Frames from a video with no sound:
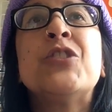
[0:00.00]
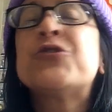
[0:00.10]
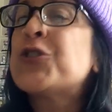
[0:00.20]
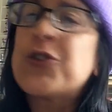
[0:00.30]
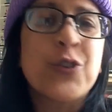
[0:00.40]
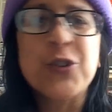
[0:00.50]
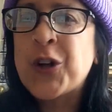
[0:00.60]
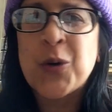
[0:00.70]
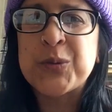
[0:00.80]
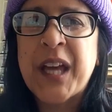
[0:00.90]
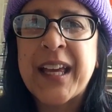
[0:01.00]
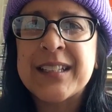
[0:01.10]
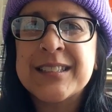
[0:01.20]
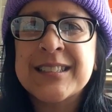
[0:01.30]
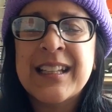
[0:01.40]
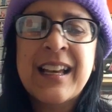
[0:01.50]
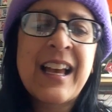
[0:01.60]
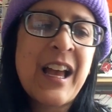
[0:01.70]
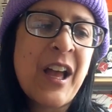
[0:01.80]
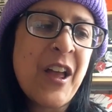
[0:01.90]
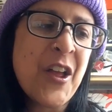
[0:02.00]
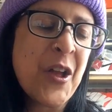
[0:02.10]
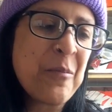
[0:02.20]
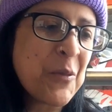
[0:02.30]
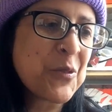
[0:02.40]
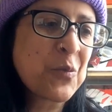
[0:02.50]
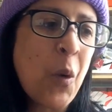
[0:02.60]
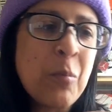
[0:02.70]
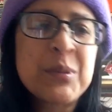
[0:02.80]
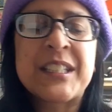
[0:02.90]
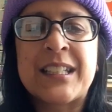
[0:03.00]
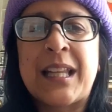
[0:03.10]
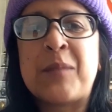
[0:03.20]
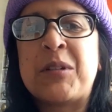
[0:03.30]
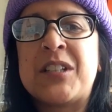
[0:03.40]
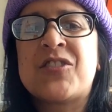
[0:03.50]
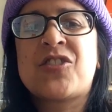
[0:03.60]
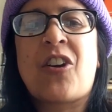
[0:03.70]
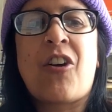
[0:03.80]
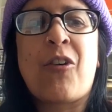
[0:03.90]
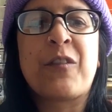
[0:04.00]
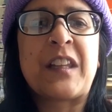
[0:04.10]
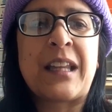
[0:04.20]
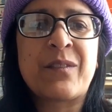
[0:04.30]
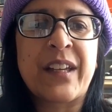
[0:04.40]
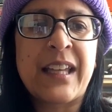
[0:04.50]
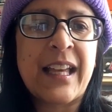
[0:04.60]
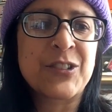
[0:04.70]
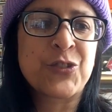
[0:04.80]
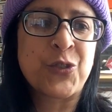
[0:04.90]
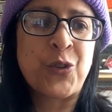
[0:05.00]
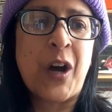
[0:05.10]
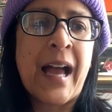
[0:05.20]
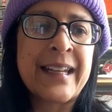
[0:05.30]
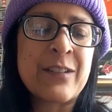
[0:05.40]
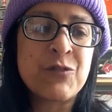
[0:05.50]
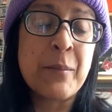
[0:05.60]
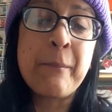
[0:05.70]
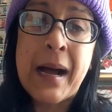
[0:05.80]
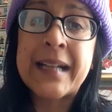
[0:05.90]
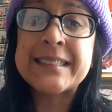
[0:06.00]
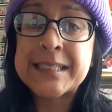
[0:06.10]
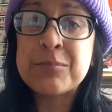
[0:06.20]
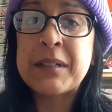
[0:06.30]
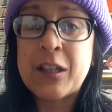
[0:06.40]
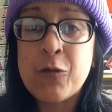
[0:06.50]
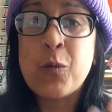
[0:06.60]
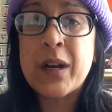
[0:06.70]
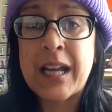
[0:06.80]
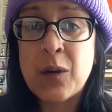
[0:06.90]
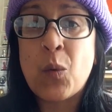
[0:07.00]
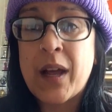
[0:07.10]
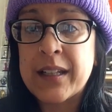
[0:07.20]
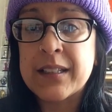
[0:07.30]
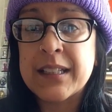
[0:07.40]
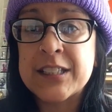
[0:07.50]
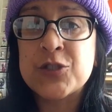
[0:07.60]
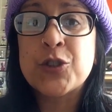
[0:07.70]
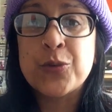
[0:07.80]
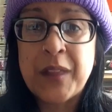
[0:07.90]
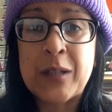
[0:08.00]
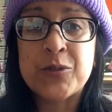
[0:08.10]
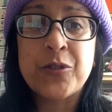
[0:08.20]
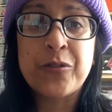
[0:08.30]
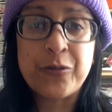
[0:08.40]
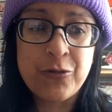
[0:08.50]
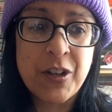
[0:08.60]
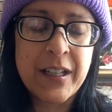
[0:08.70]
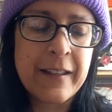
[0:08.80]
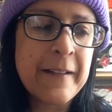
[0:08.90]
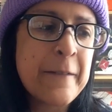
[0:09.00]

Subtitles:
to the good old days. There was one particular image of the Lafayette store, and it reminded me of when I went in 2003.